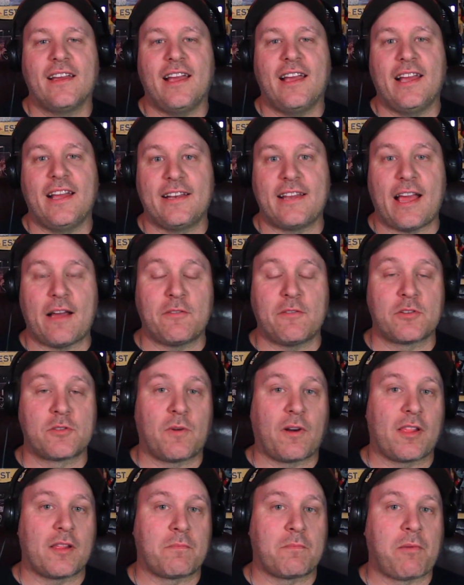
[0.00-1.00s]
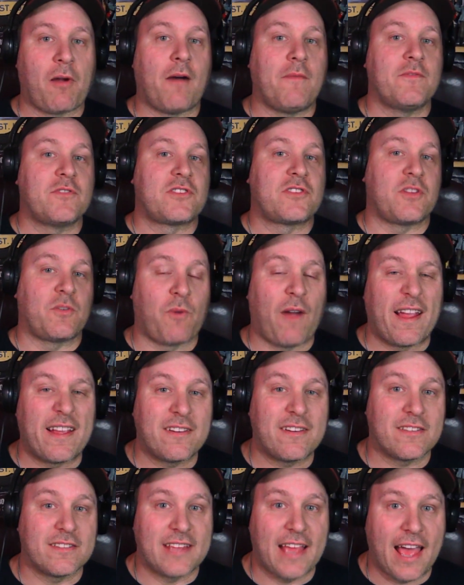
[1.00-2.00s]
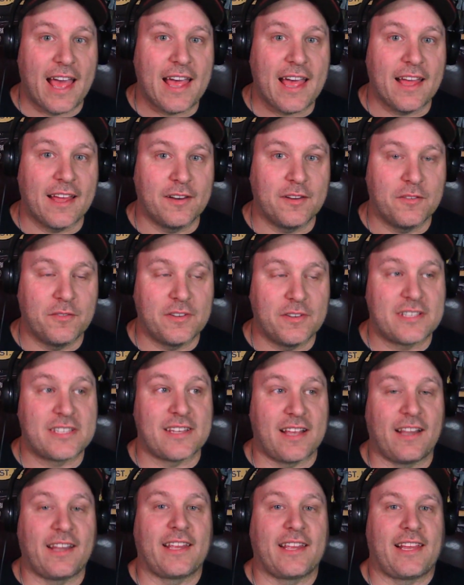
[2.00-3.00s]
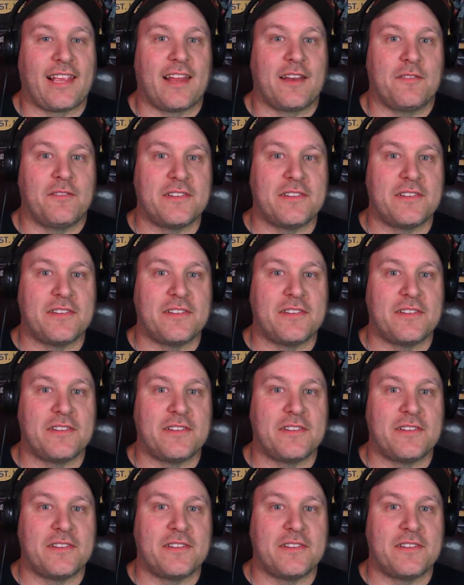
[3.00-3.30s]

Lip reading: And that was one of the problems the writers had with selling it,